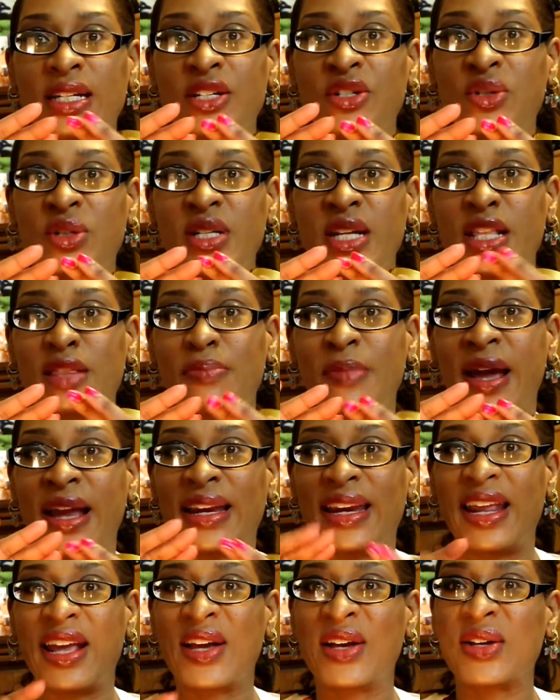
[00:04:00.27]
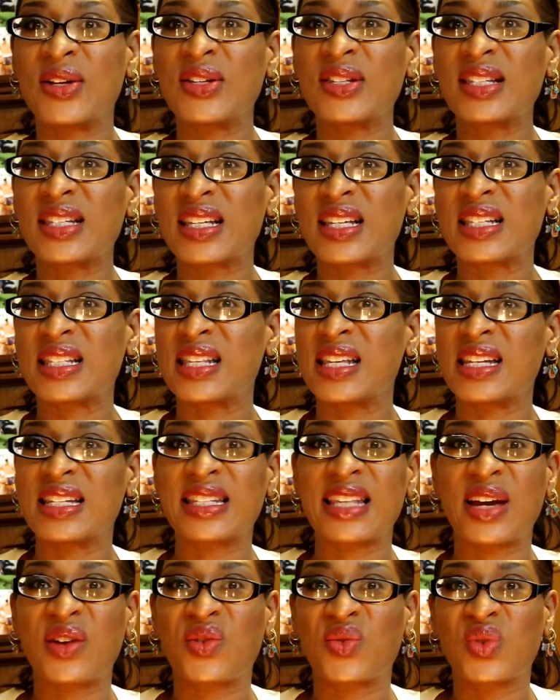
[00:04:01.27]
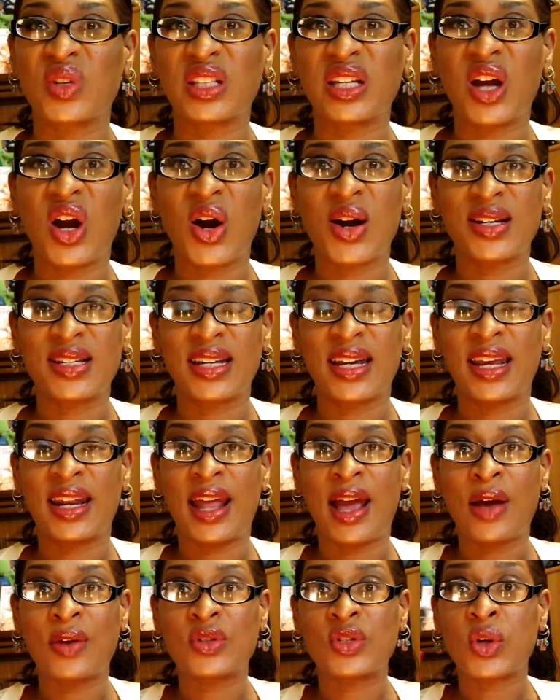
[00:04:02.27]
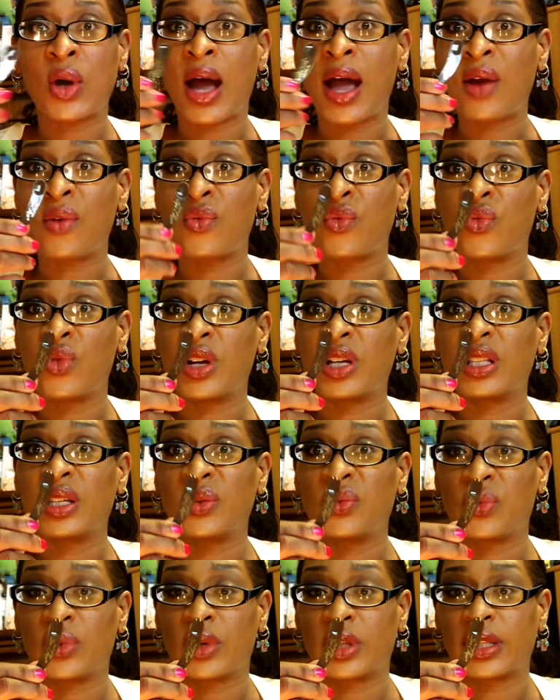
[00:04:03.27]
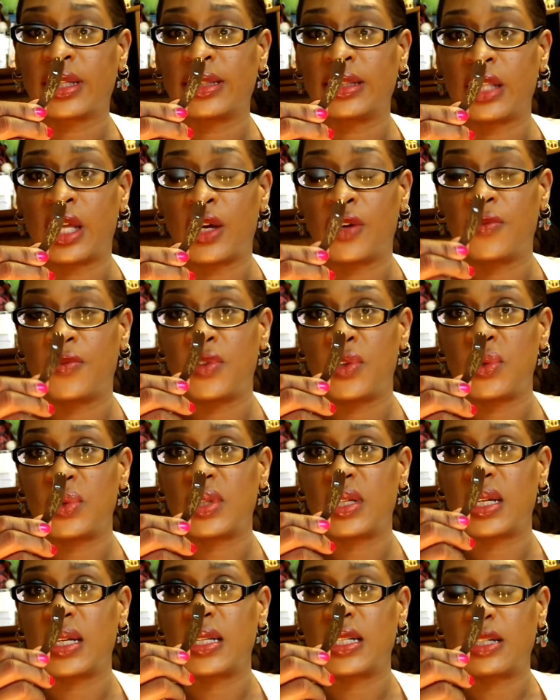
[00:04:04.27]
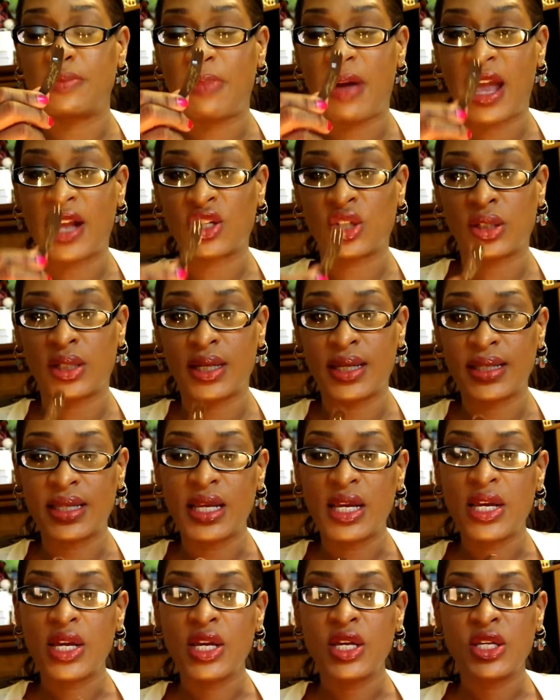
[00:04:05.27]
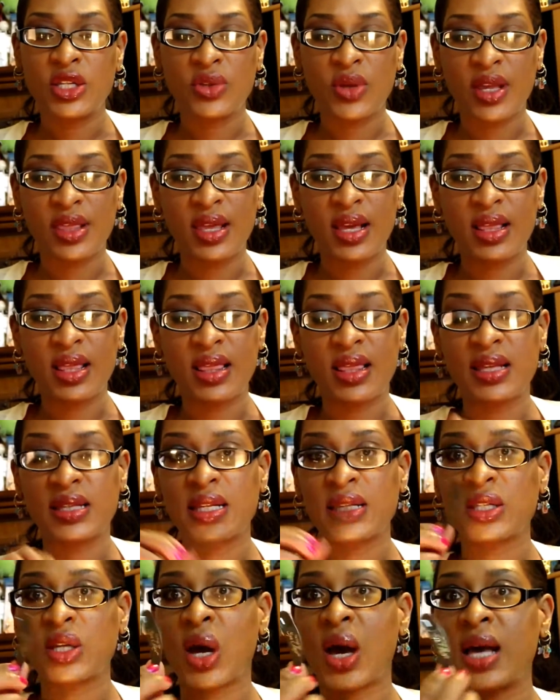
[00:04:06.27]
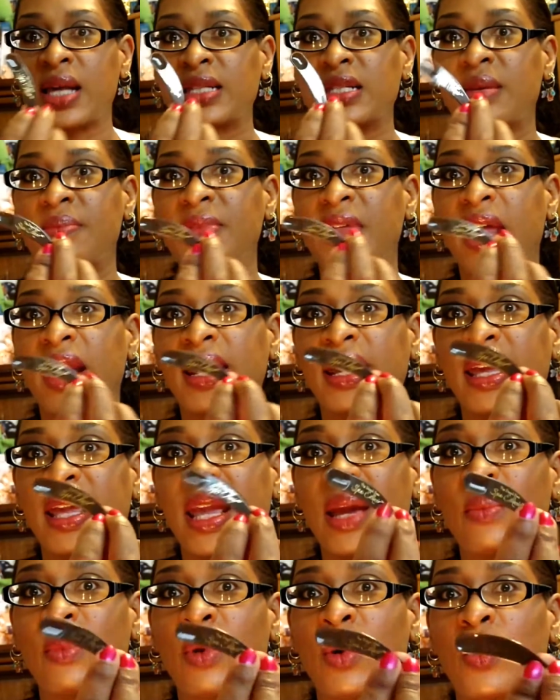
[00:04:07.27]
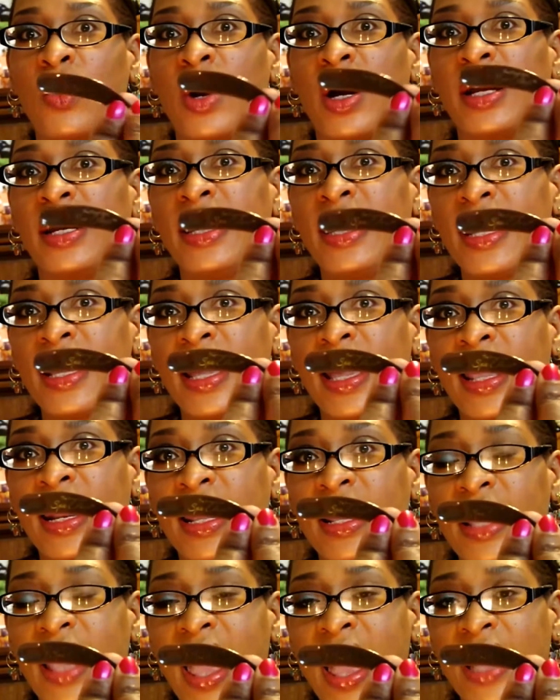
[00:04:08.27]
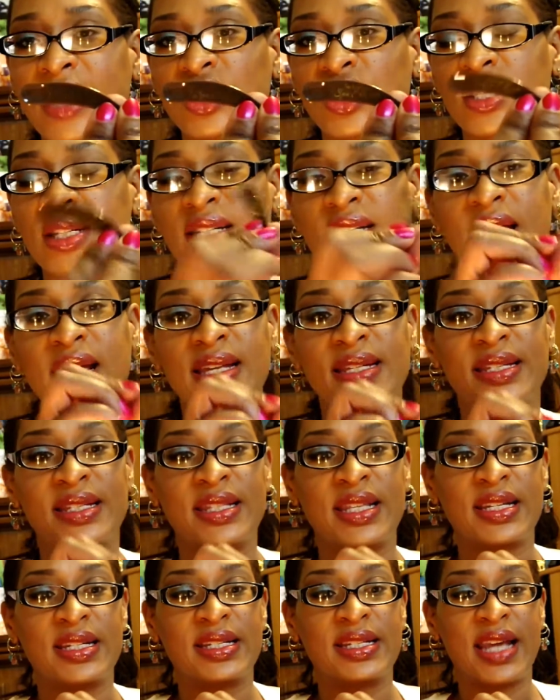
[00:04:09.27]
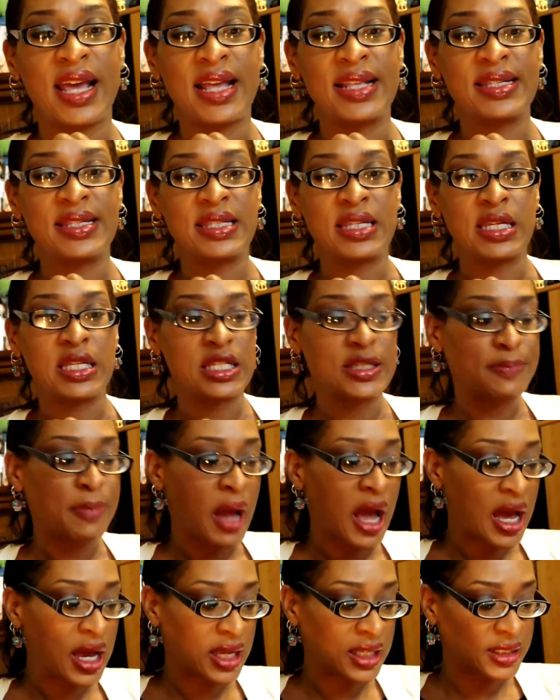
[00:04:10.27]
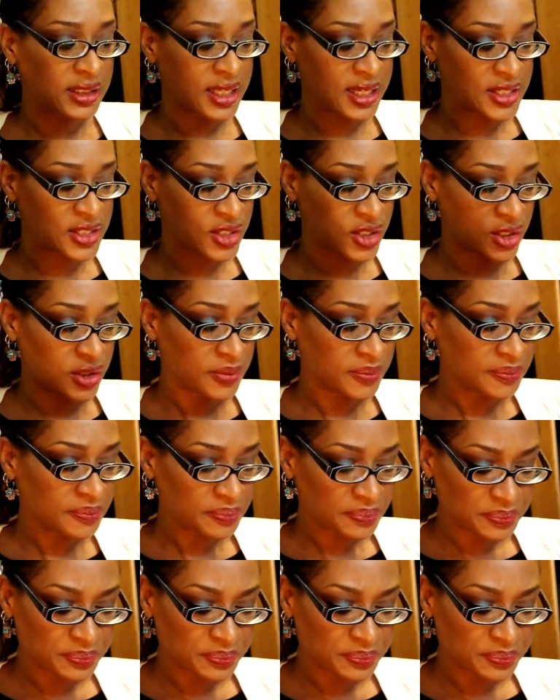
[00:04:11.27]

underneath my nails because then it's like really hard to get out. So I really, really love using spatulas. So I think that this is awesome that it came with one. And it actually says the Dead Sea Spa Elixir.